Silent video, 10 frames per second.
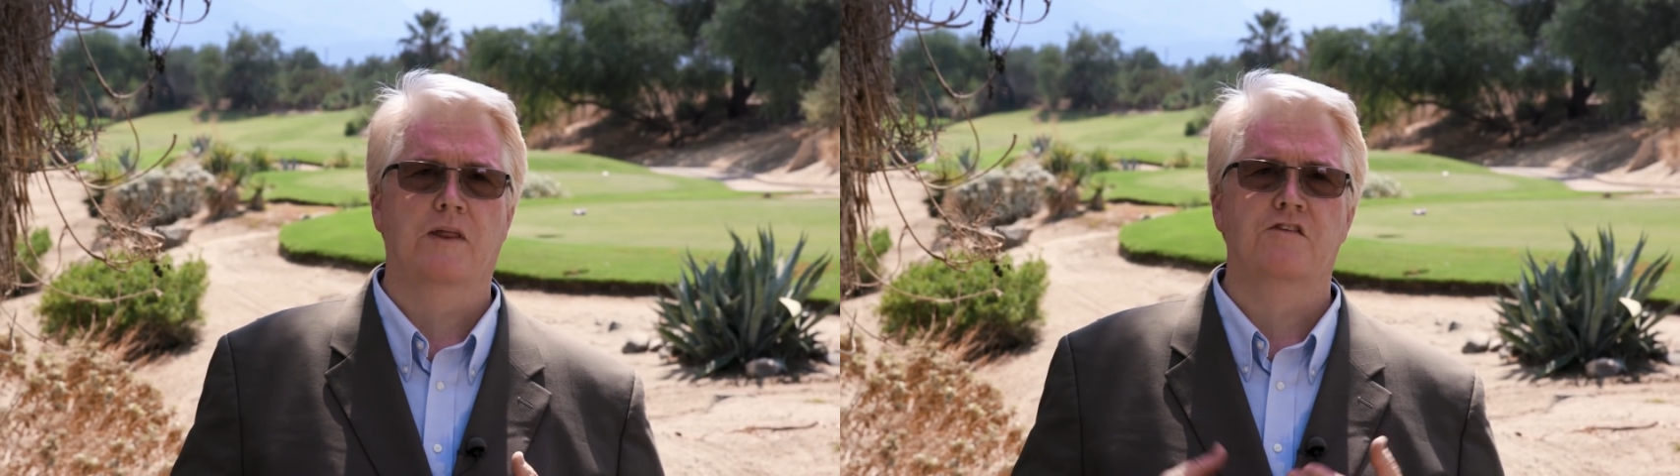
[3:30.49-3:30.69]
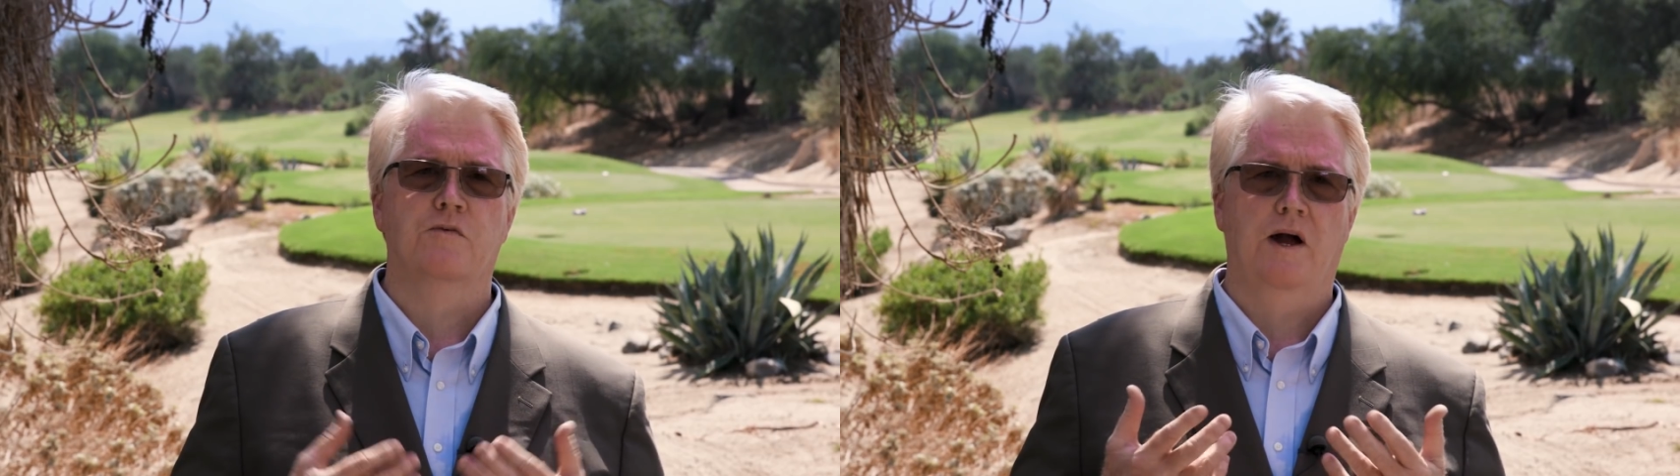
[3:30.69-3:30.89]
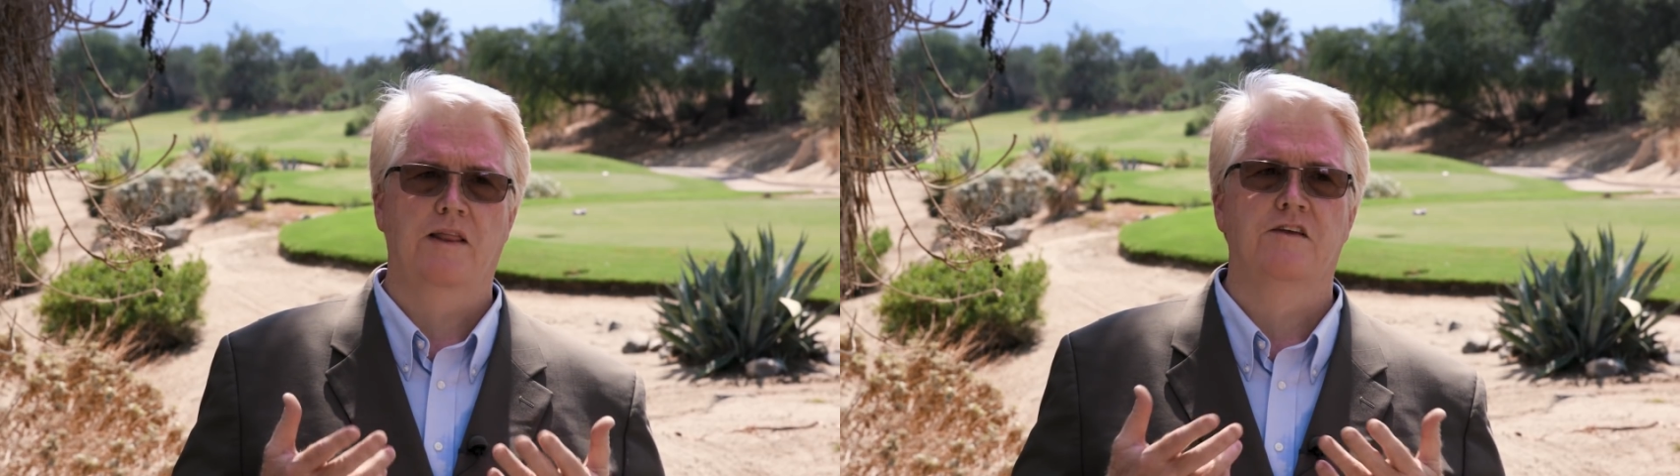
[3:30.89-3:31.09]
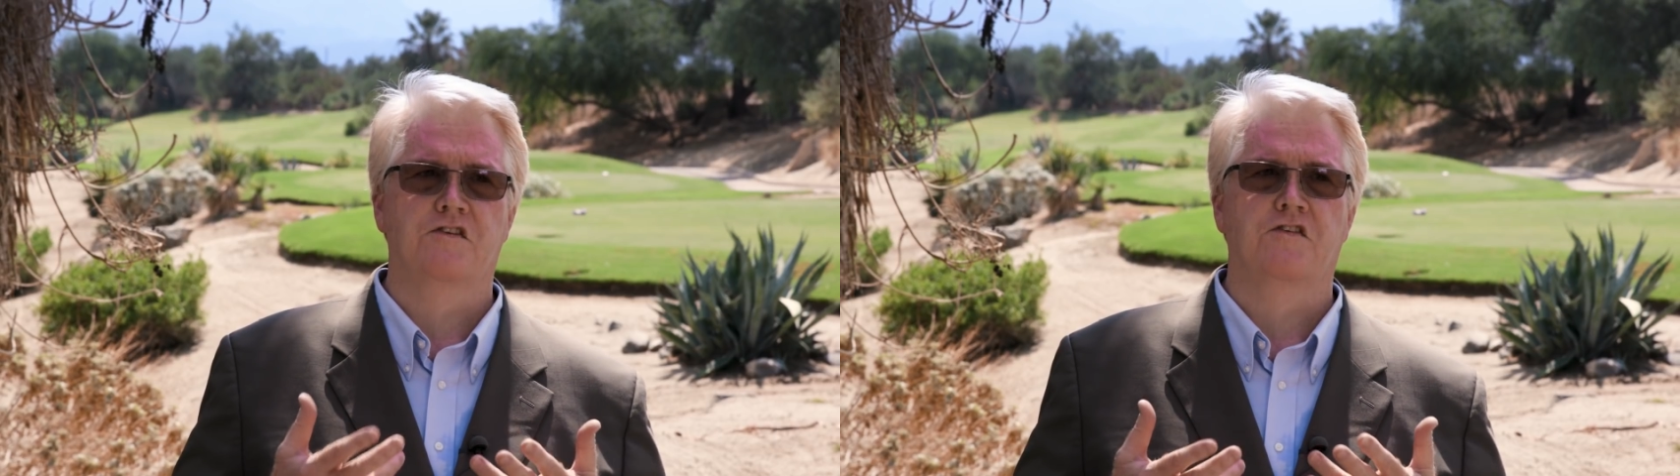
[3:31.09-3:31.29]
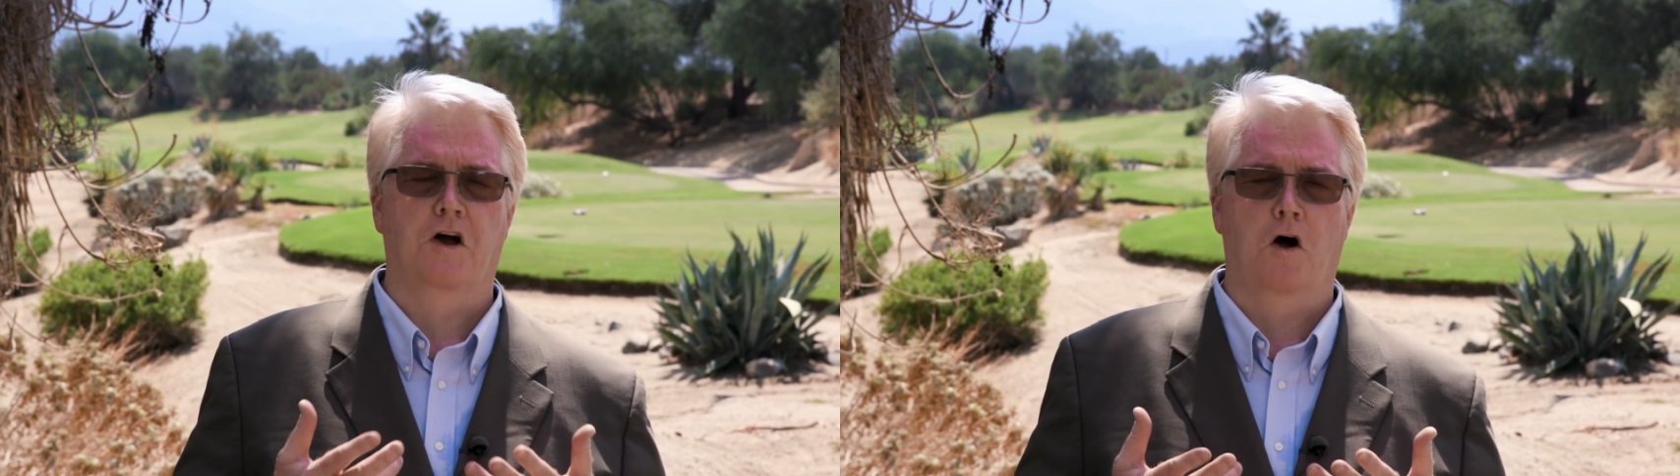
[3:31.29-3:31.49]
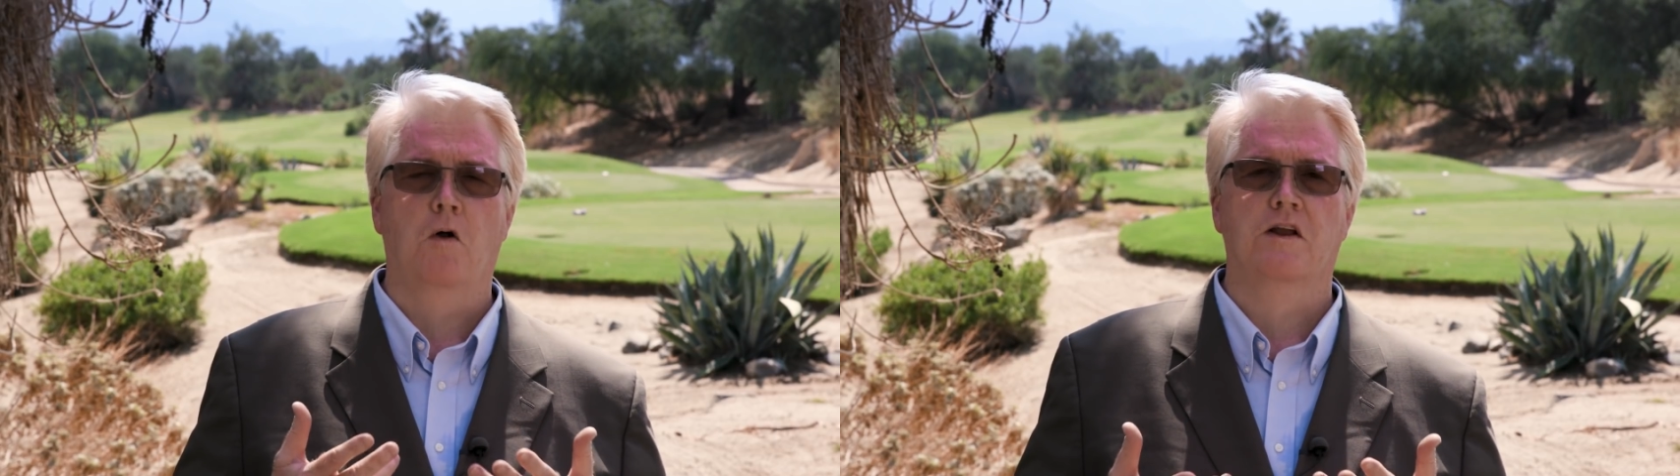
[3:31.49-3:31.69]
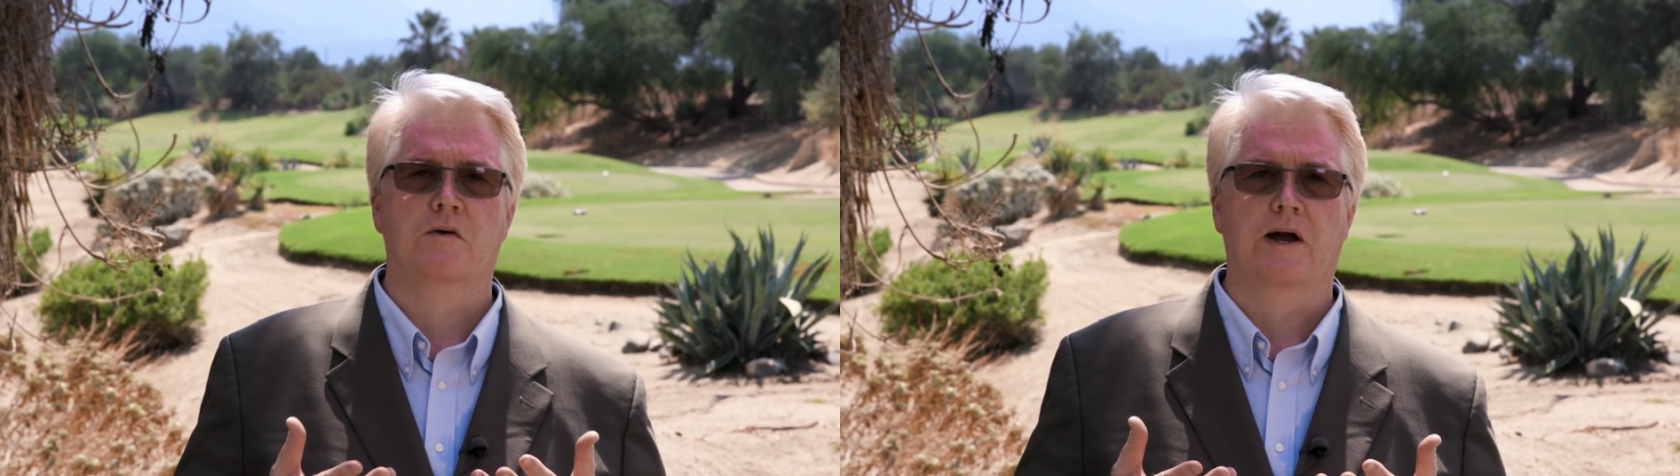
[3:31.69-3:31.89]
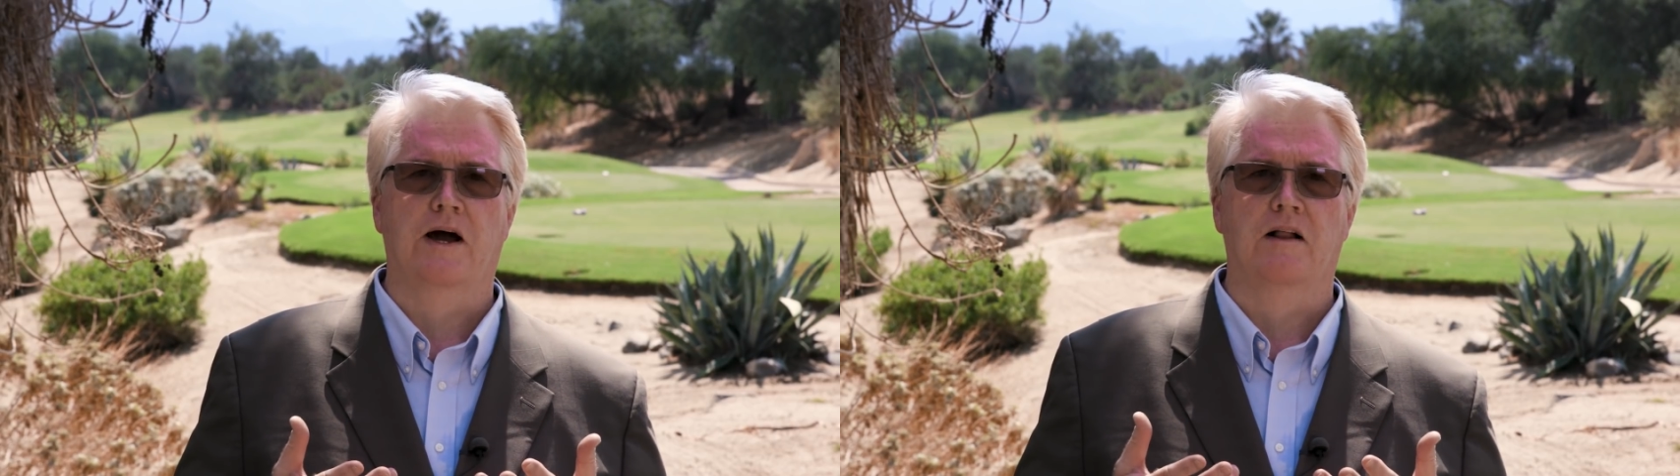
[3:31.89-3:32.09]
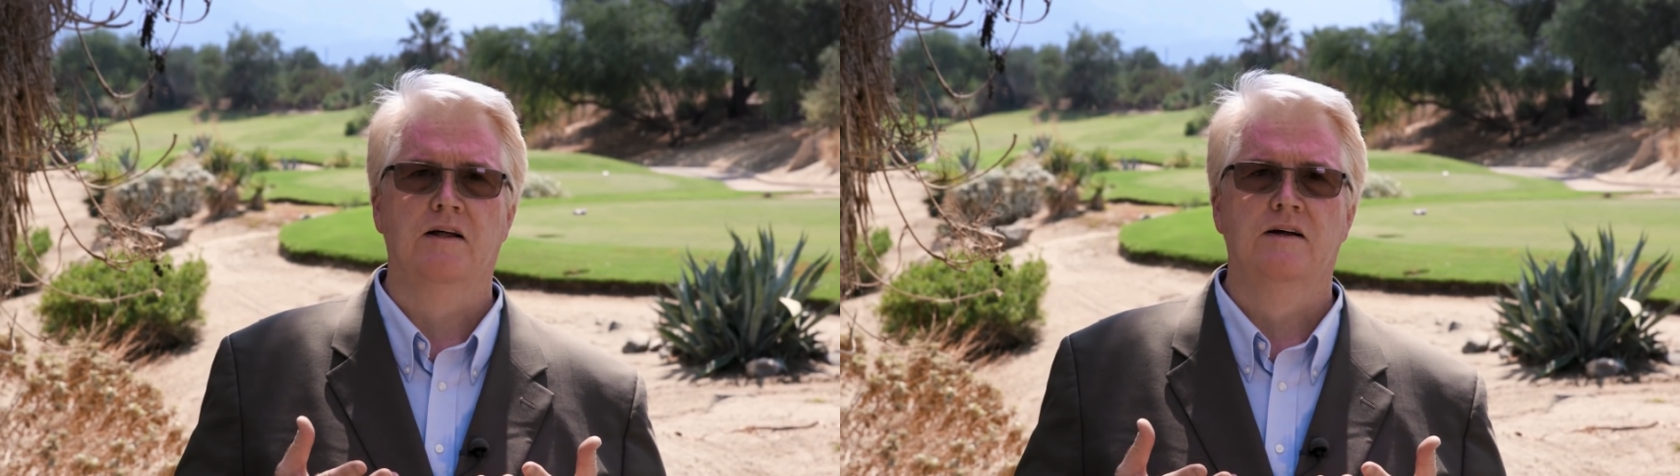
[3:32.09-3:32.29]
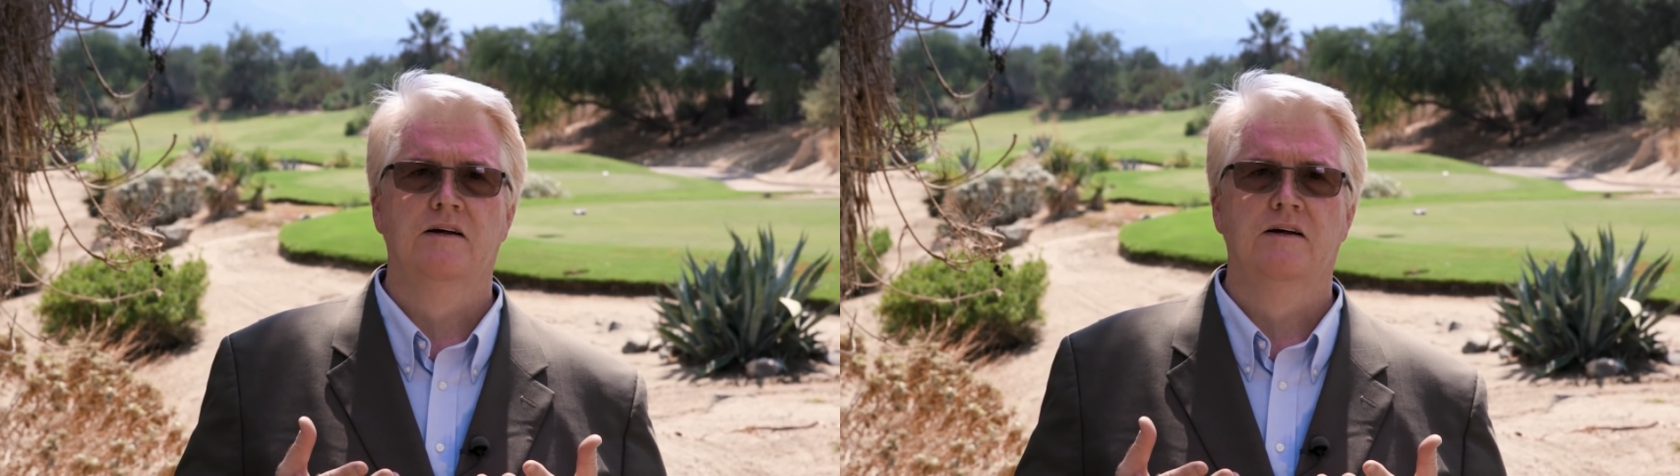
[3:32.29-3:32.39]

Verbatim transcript: That's why this is the holy grail